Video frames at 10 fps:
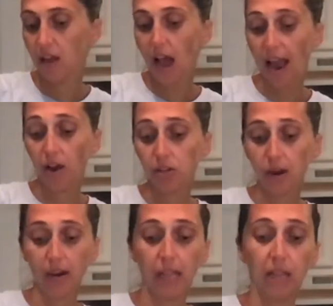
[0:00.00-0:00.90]
I also
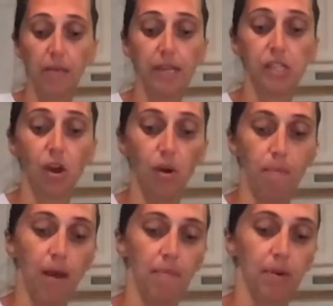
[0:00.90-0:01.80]
added a little bit of salt and
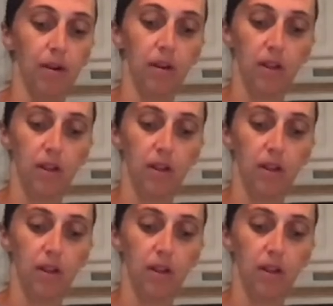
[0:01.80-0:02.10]
pepper,